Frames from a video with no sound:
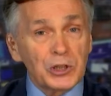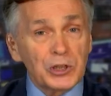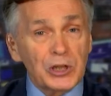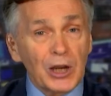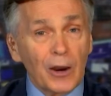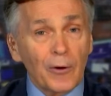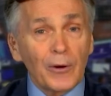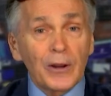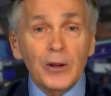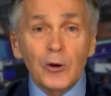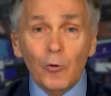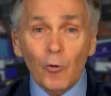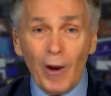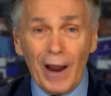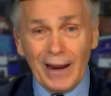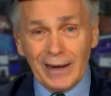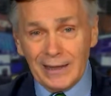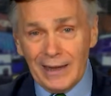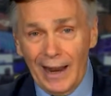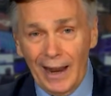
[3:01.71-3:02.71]
sharing
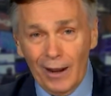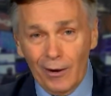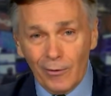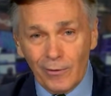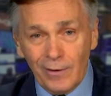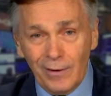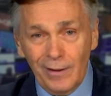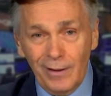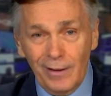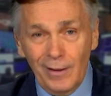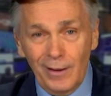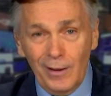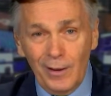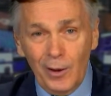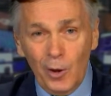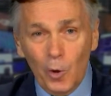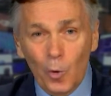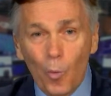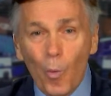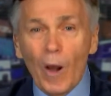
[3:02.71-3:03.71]
crackdown.
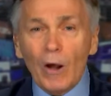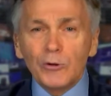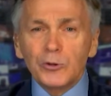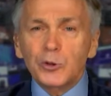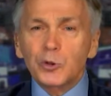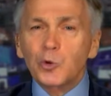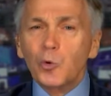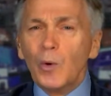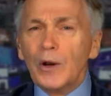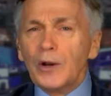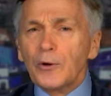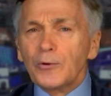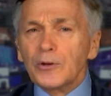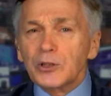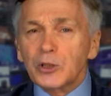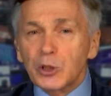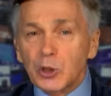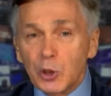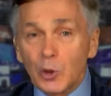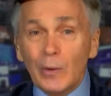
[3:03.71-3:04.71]
Well, Twitter
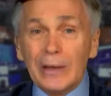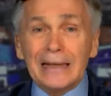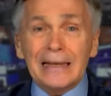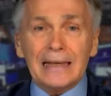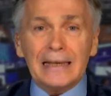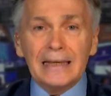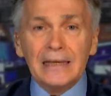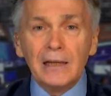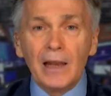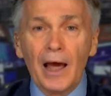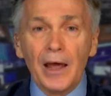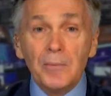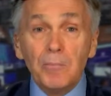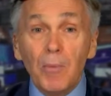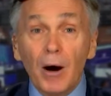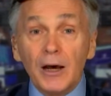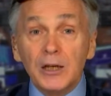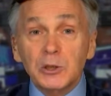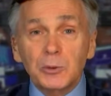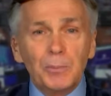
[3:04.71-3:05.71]
is suing Elon
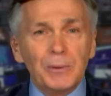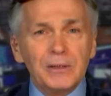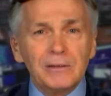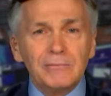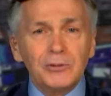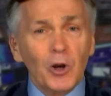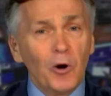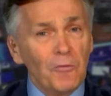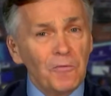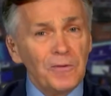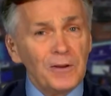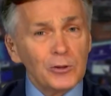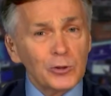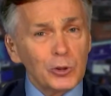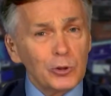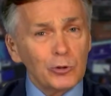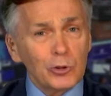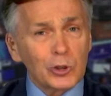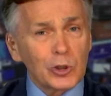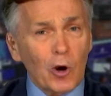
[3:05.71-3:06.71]
Musk, but don't feel
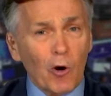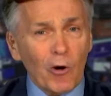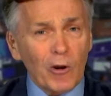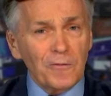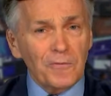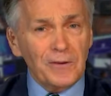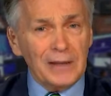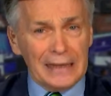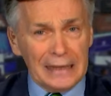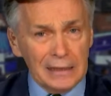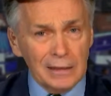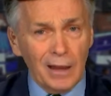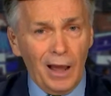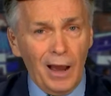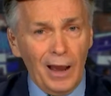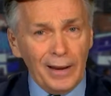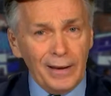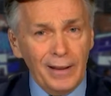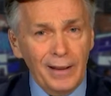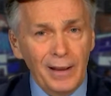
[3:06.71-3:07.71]
too sorry for
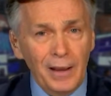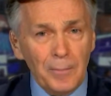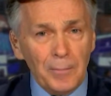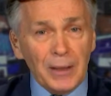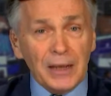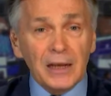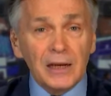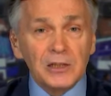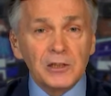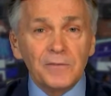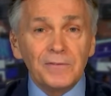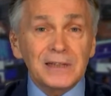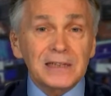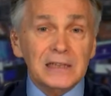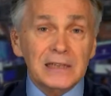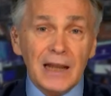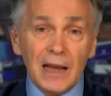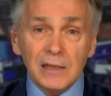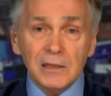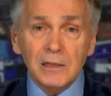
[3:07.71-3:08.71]
Elon. Because of his
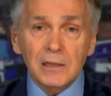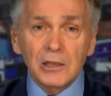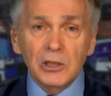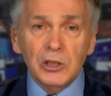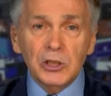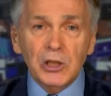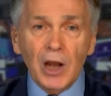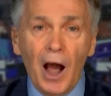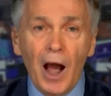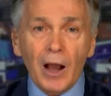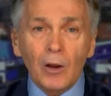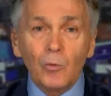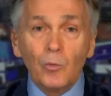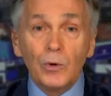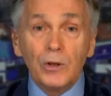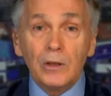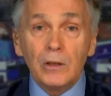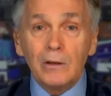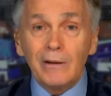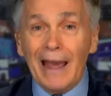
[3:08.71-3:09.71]
Tesla stock,
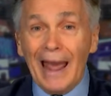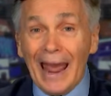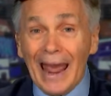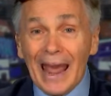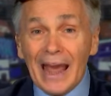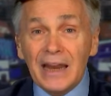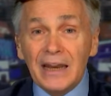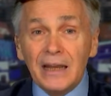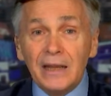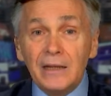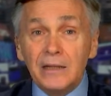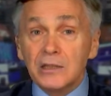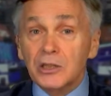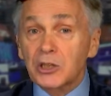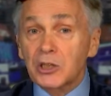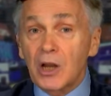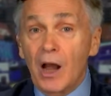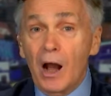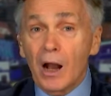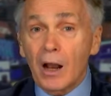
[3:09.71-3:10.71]
when you add in his
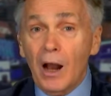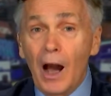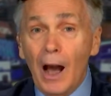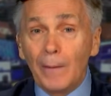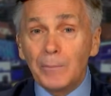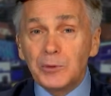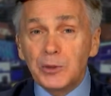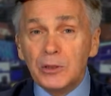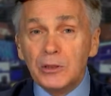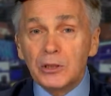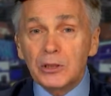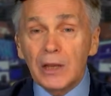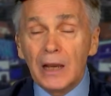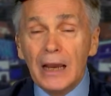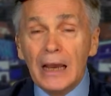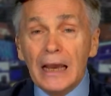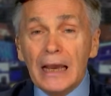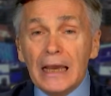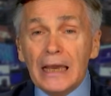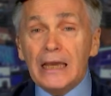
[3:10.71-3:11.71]
stock options,
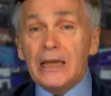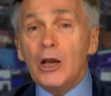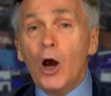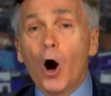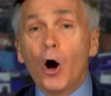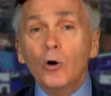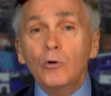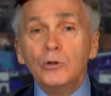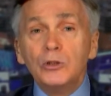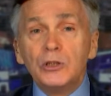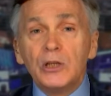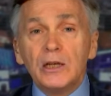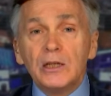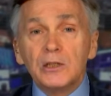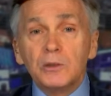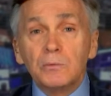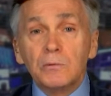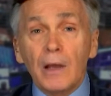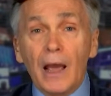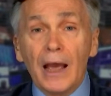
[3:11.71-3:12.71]
he owns,
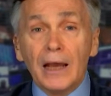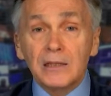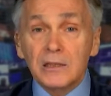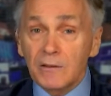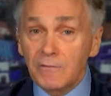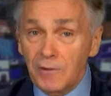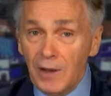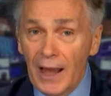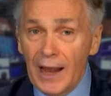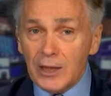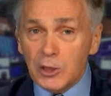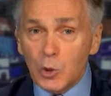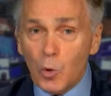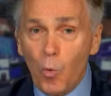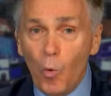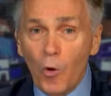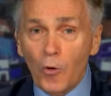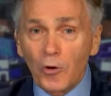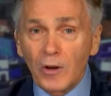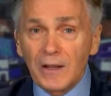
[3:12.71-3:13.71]
as, as of last
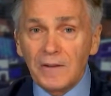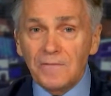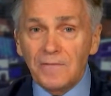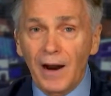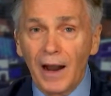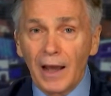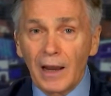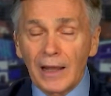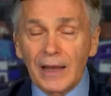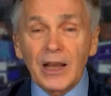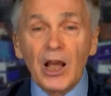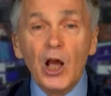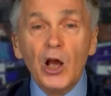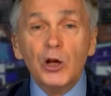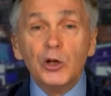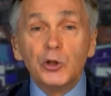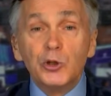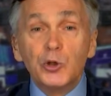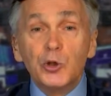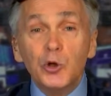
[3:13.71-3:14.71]
quarterly filing,
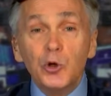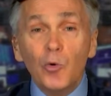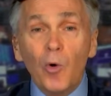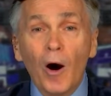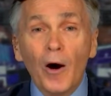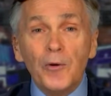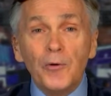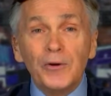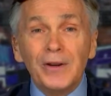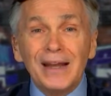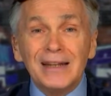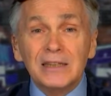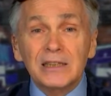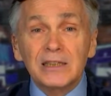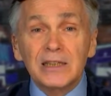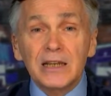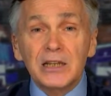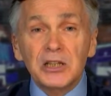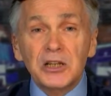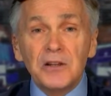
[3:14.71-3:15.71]

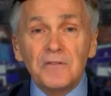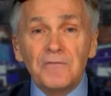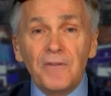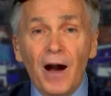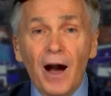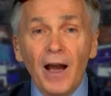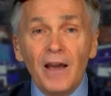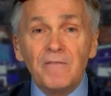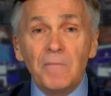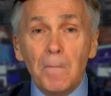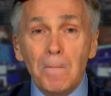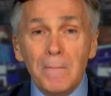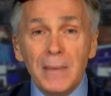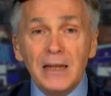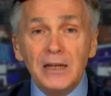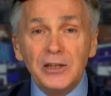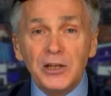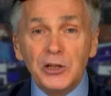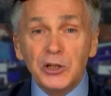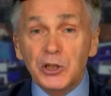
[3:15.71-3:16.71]
265
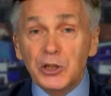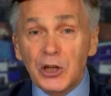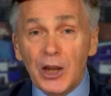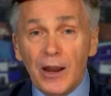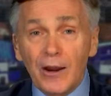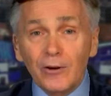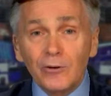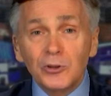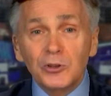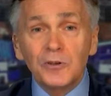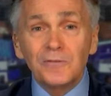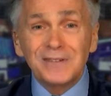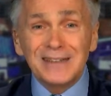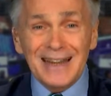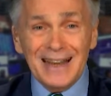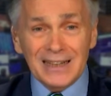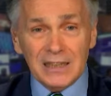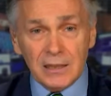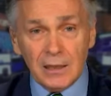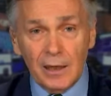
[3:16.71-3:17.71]
million shares of
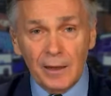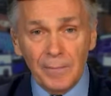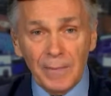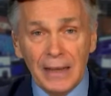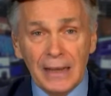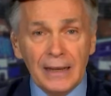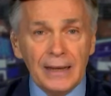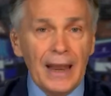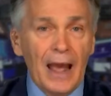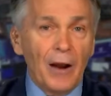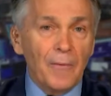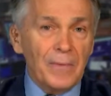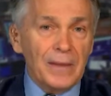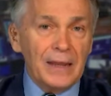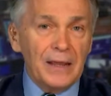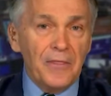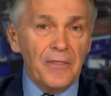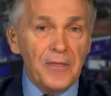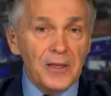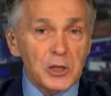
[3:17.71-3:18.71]
Tesla. Now,
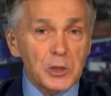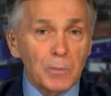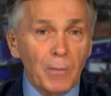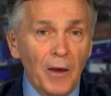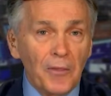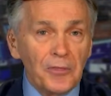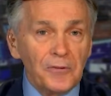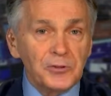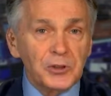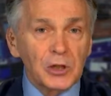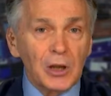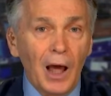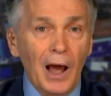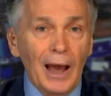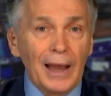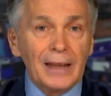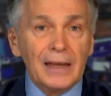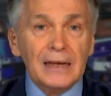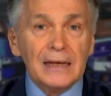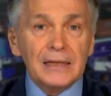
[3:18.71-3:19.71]
in this month of
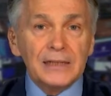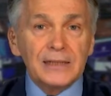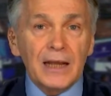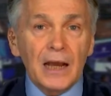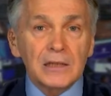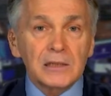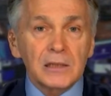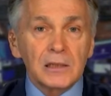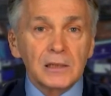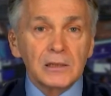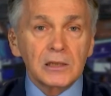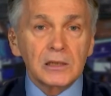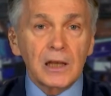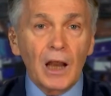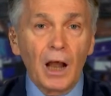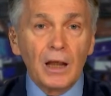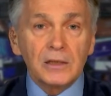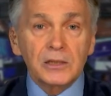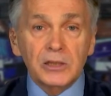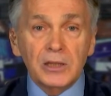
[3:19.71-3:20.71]
July, Tesla
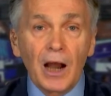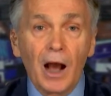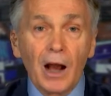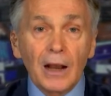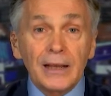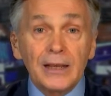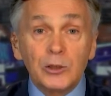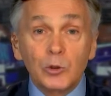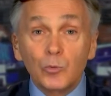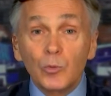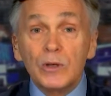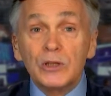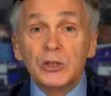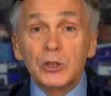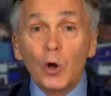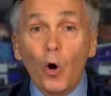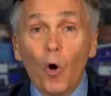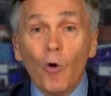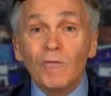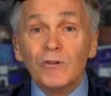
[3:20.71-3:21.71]
stock has
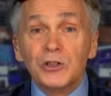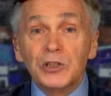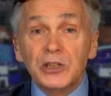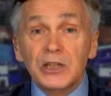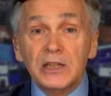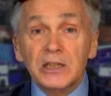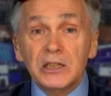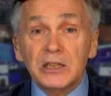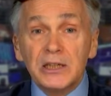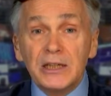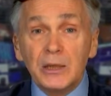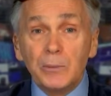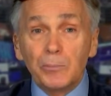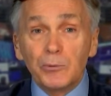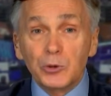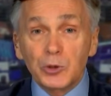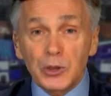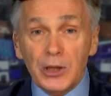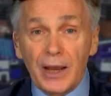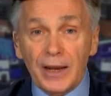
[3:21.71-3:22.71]
risen over
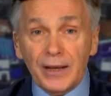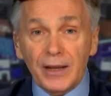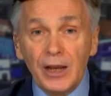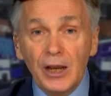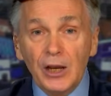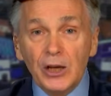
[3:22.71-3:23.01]
16%.